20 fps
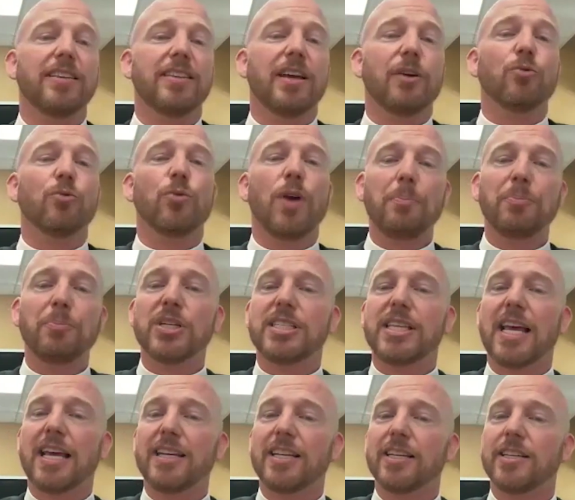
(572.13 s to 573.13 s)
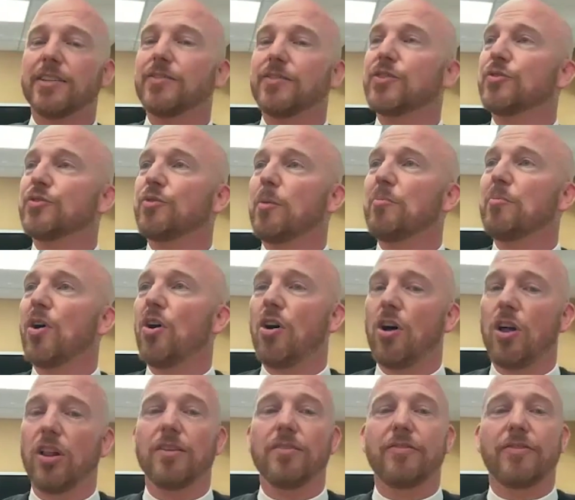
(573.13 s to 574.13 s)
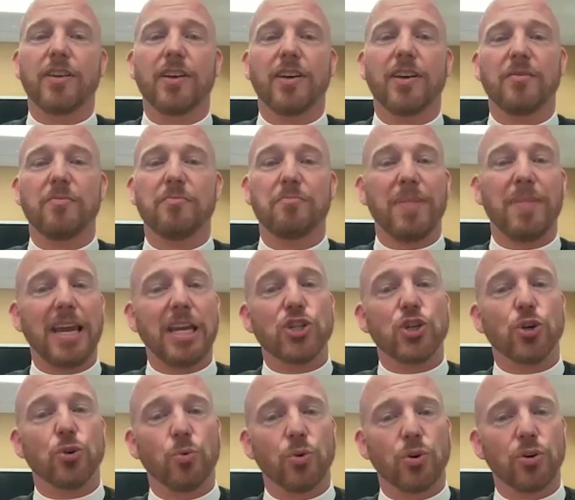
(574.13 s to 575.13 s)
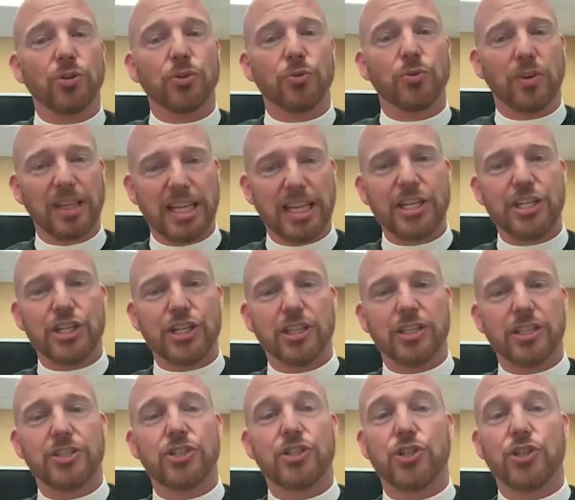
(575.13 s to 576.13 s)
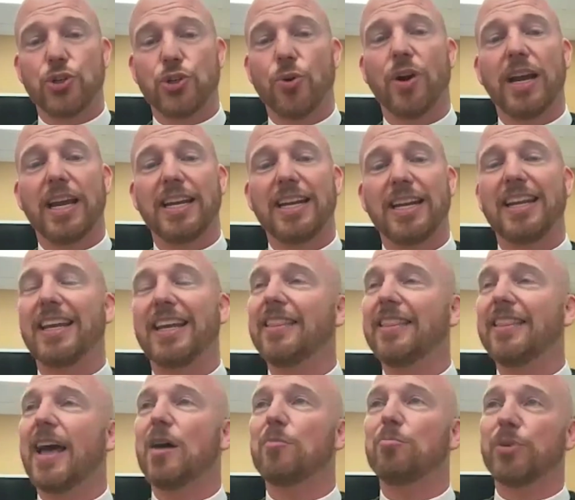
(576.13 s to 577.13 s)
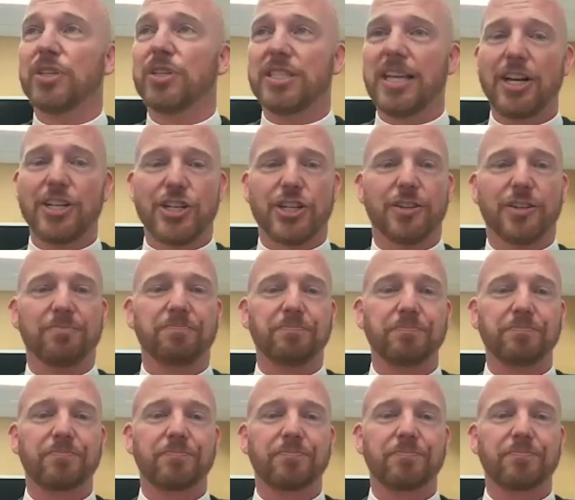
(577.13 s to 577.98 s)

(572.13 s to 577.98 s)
that representatives from all of the major world religions join in that procession.